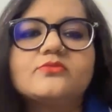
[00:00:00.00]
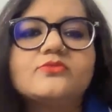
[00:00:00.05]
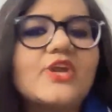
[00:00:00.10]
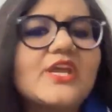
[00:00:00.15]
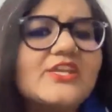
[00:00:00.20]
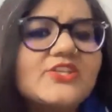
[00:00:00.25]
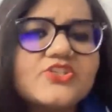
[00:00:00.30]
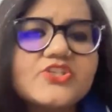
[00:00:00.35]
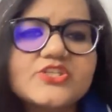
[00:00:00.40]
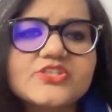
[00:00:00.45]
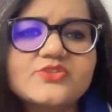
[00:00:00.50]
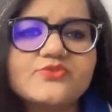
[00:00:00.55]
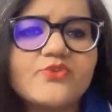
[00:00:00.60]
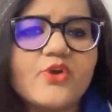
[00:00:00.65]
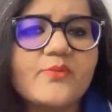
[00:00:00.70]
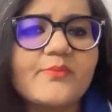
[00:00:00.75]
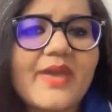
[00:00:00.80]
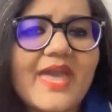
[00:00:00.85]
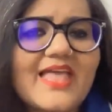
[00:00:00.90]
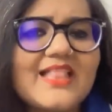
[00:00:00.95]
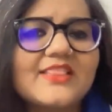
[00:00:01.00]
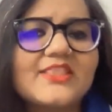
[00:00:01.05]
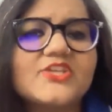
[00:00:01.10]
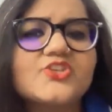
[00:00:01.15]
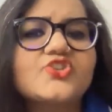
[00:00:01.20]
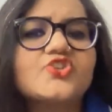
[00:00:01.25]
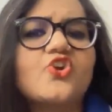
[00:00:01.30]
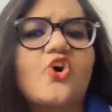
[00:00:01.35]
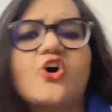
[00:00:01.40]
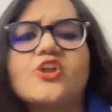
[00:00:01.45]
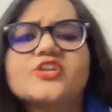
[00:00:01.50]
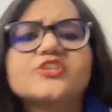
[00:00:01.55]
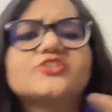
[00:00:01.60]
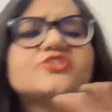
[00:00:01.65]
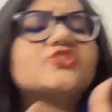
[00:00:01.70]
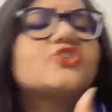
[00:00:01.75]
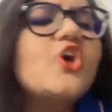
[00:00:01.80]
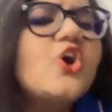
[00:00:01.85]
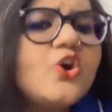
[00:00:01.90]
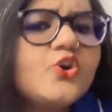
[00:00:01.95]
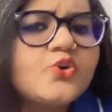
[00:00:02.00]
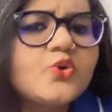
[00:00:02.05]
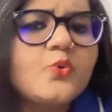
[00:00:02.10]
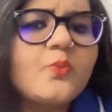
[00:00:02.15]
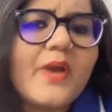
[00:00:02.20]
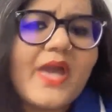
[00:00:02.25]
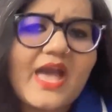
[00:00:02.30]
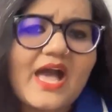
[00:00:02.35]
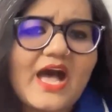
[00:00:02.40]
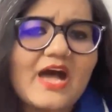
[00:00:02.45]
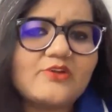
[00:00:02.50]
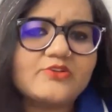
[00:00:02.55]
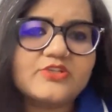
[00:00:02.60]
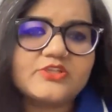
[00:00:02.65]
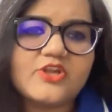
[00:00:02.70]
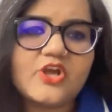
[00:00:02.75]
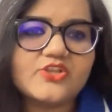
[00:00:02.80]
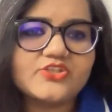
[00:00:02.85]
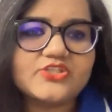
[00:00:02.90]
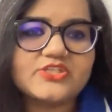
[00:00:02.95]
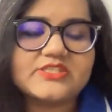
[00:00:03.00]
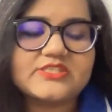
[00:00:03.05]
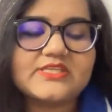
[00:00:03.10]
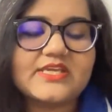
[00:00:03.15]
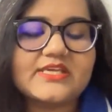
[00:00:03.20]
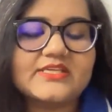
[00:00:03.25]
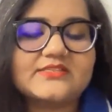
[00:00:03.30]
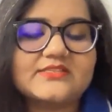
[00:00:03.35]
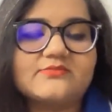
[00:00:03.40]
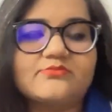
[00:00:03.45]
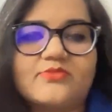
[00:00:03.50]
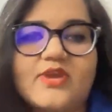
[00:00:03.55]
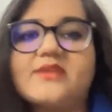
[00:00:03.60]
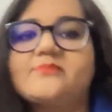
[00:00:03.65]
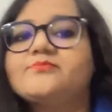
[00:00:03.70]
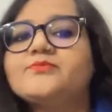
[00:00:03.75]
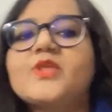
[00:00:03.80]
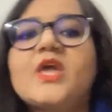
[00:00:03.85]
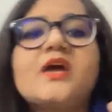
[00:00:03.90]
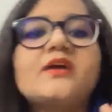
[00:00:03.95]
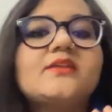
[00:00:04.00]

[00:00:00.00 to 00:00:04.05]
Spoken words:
ranges from health insurance to warehouse logistics, right?